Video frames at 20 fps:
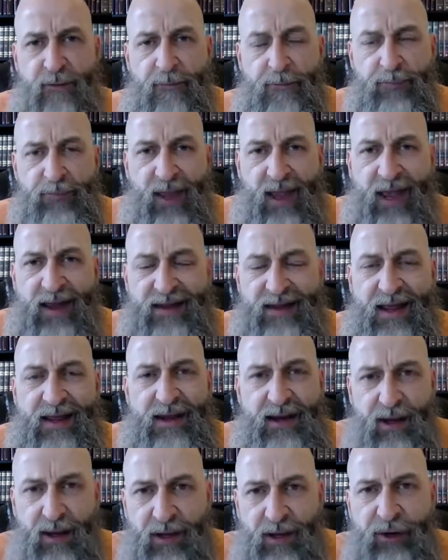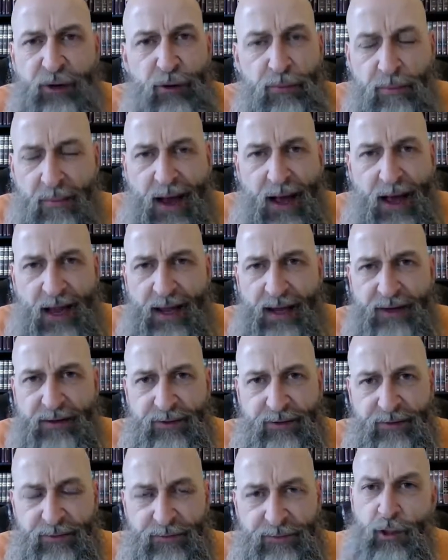and a clear
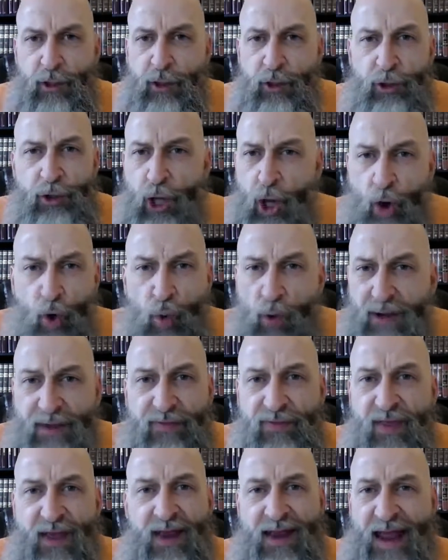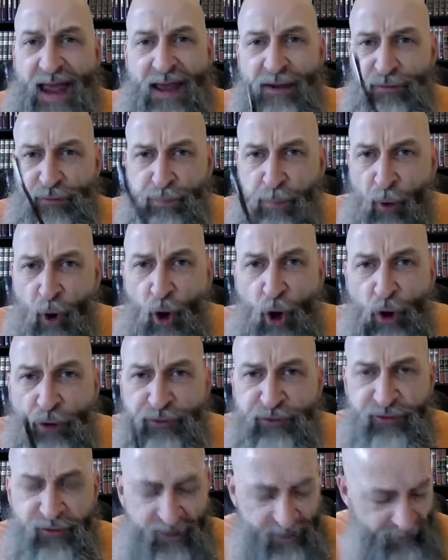mind. Knowing that, as Paul
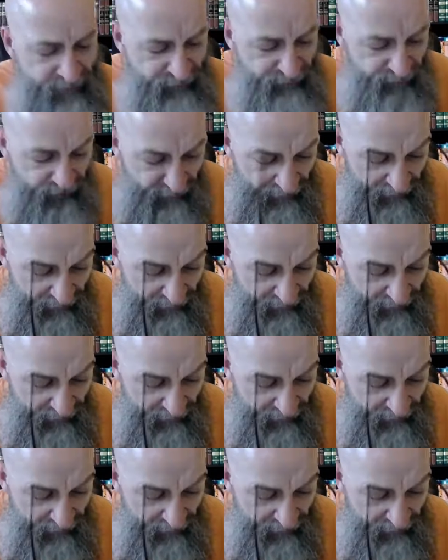says in